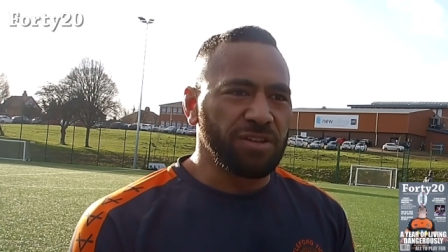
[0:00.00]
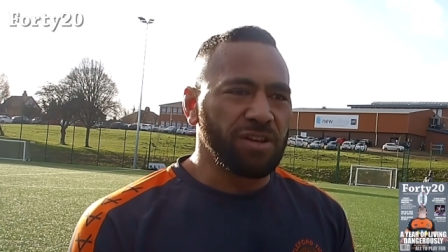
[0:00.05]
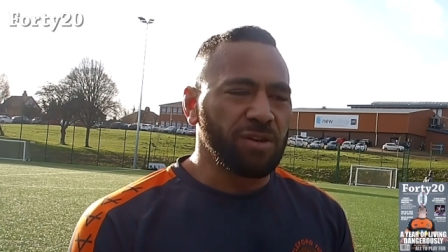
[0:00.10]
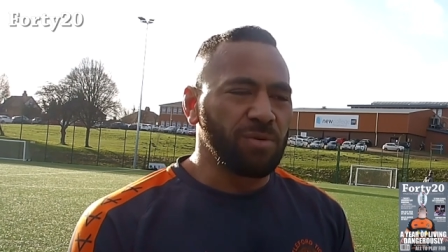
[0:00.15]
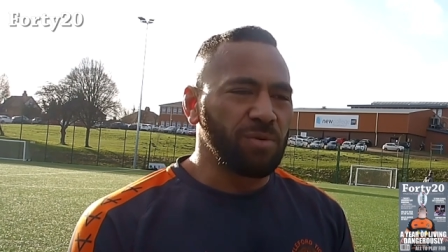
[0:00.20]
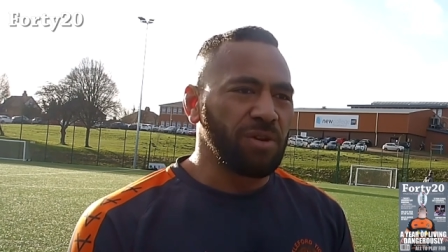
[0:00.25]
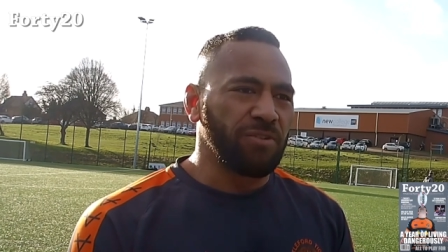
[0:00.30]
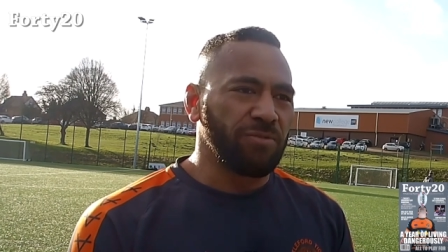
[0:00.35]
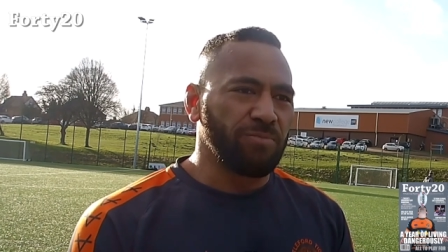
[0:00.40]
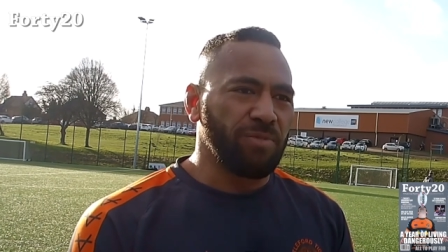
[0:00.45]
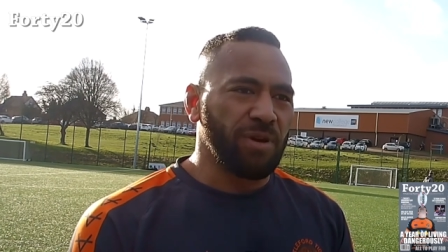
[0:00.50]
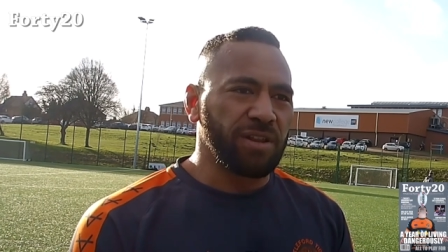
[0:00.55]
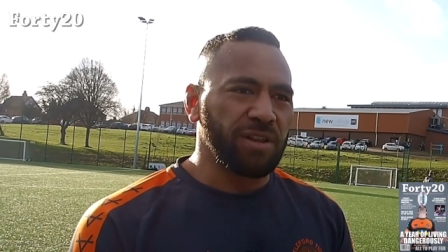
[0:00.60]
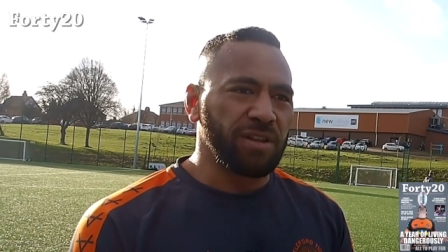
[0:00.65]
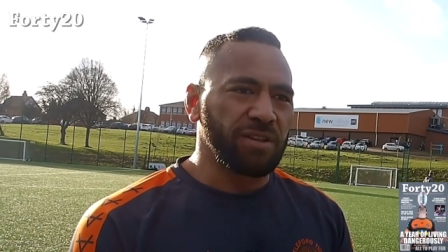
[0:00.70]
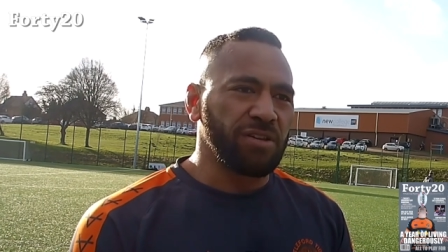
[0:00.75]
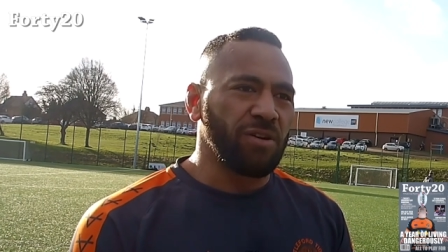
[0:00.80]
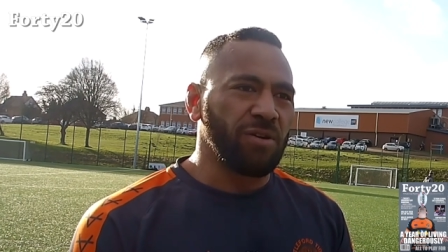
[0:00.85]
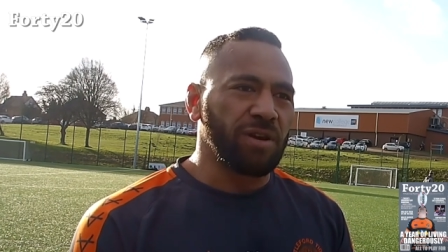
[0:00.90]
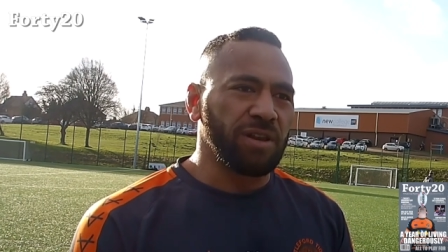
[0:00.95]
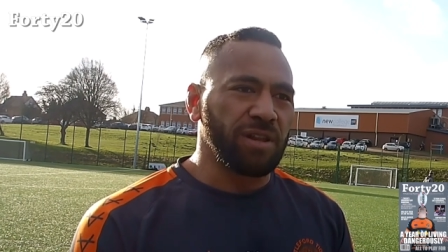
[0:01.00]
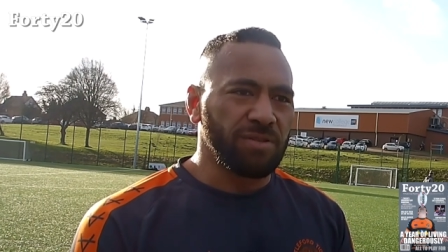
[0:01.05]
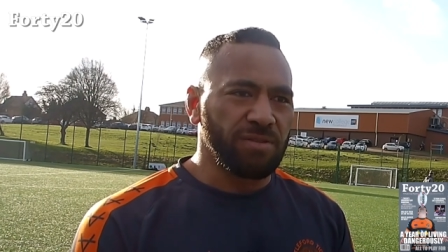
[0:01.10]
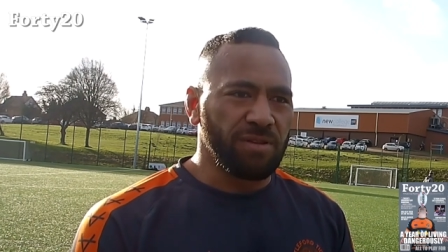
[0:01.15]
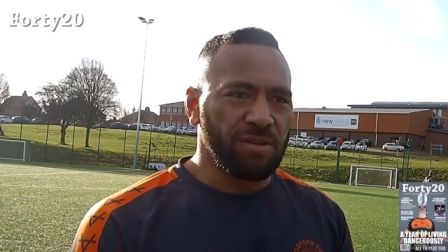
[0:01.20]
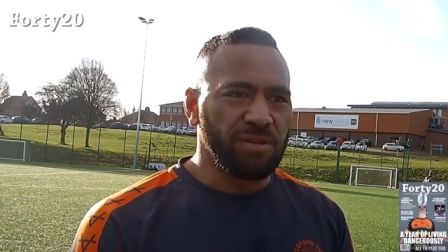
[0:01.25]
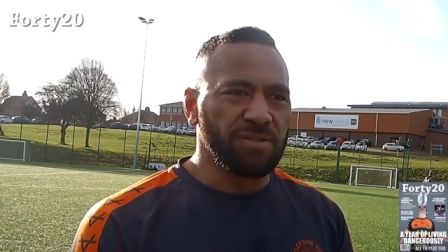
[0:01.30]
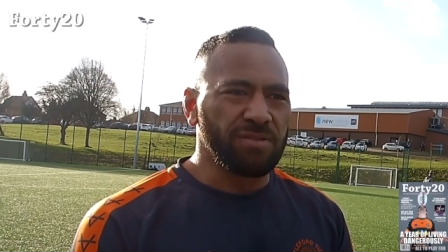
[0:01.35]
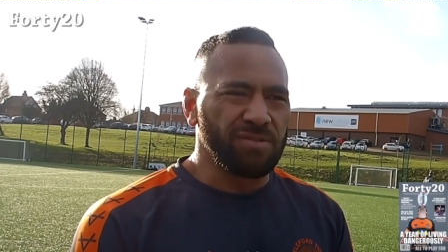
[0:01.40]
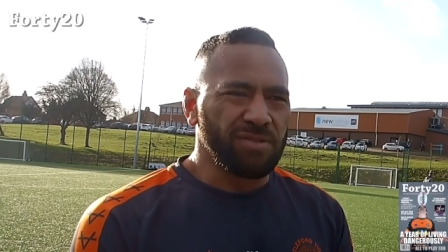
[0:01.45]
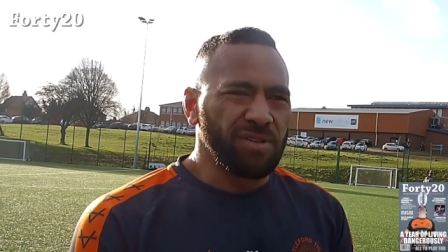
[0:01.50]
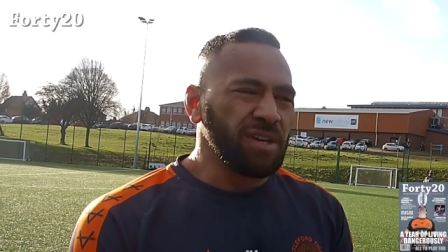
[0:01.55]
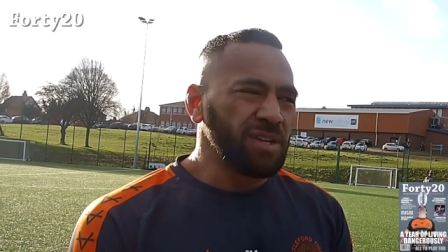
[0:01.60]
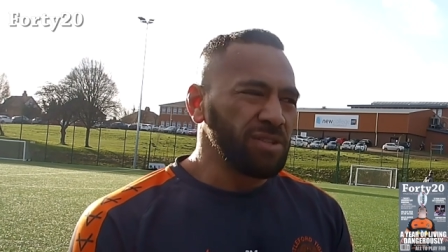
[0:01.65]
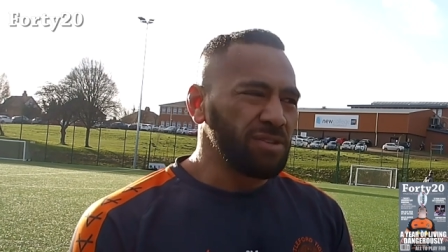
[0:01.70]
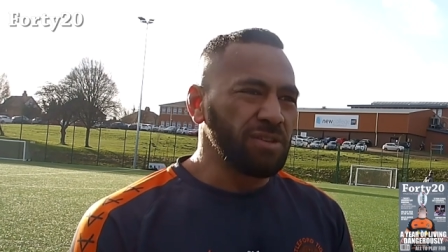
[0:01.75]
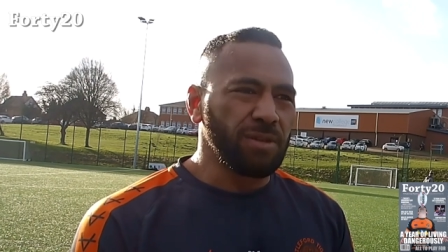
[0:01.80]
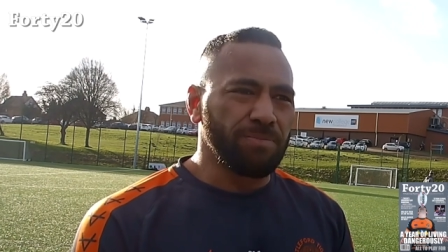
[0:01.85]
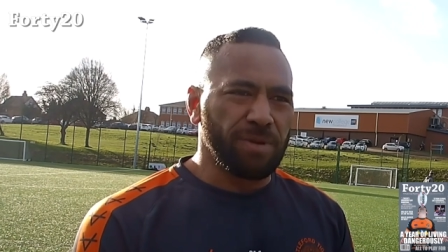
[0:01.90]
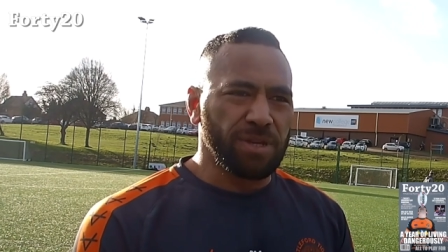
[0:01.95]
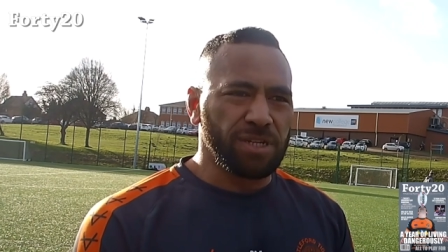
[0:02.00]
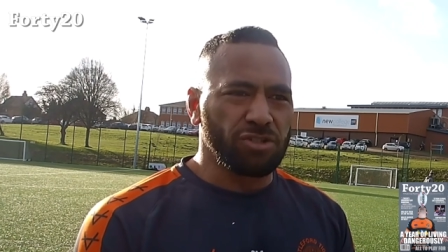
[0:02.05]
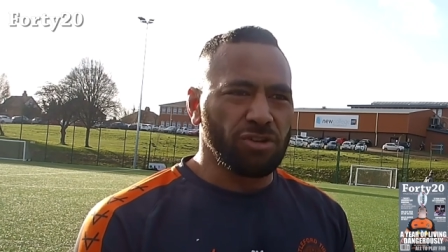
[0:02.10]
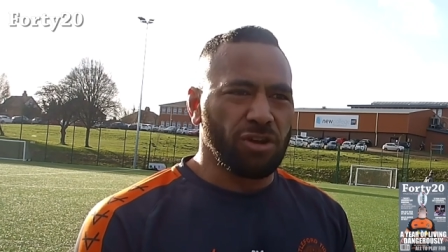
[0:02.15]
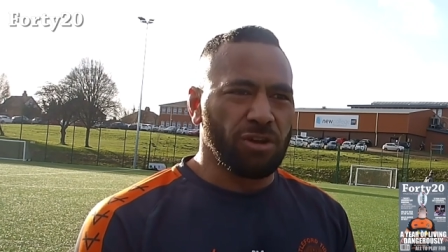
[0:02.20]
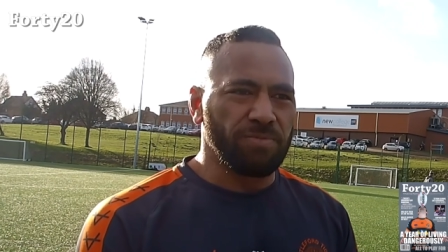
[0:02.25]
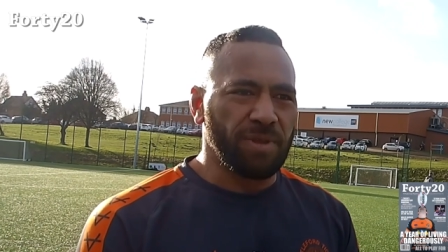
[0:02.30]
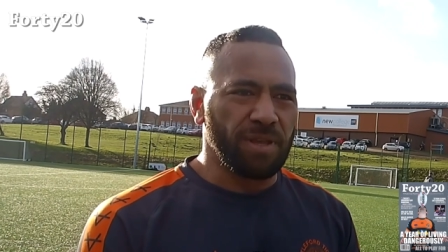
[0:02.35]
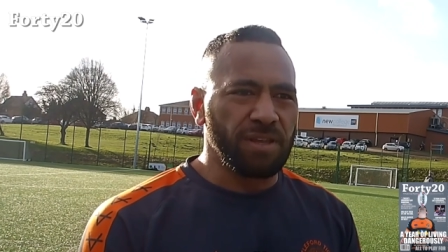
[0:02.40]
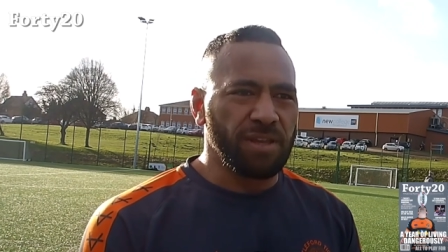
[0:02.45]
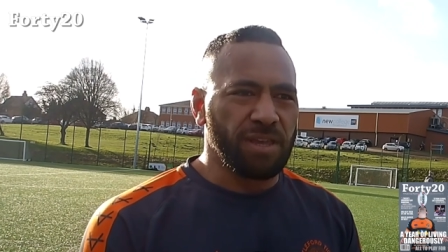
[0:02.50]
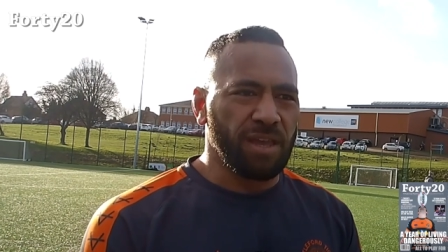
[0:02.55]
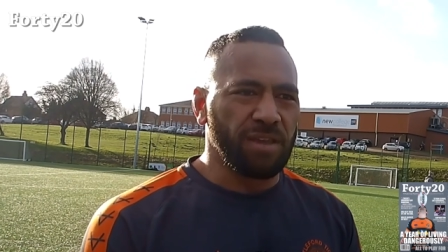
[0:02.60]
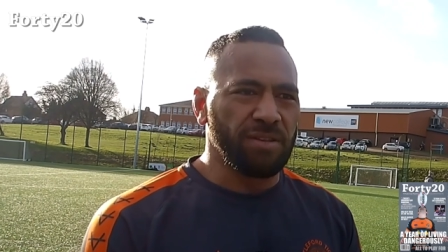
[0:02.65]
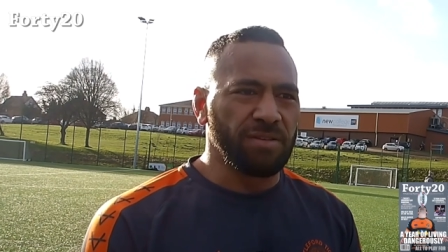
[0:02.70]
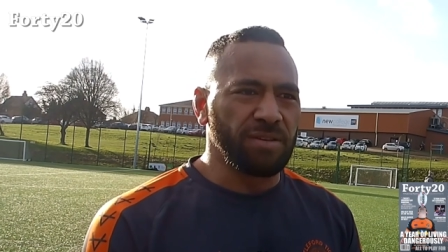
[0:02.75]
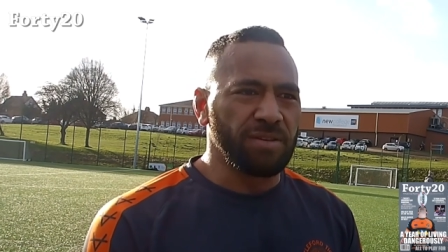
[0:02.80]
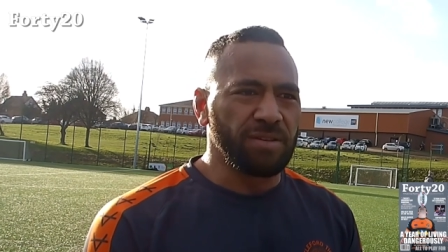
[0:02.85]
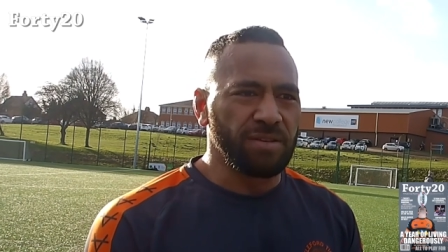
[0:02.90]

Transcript: you know, wear with pride and God and do the best job that you can.